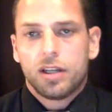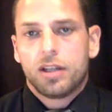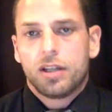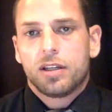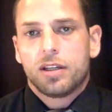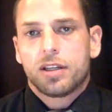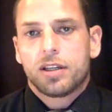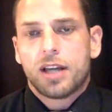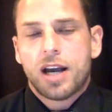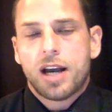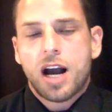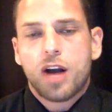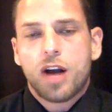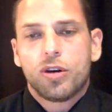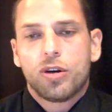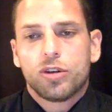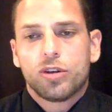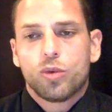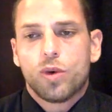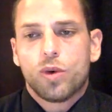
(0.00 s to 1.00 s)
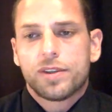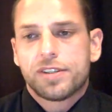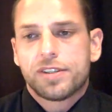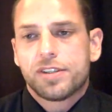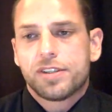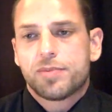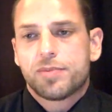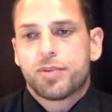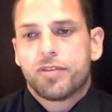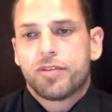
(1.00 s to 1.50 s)
Okay, how and what
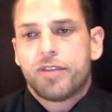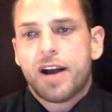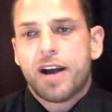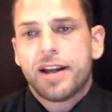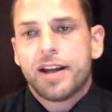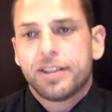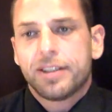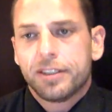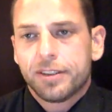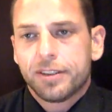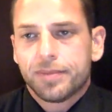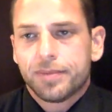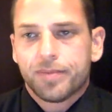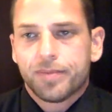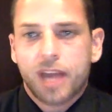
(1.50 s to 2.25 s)
is provided.